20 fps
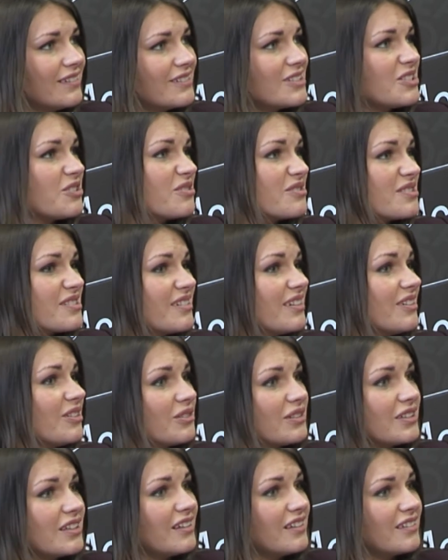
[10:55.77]
sure, it's only
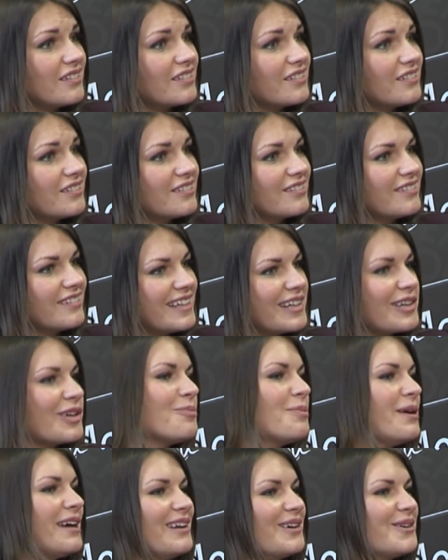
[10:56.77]
Northern Ireland in a
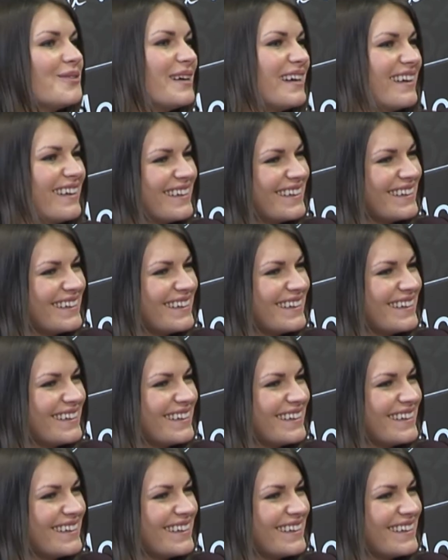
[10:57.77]
Capello way.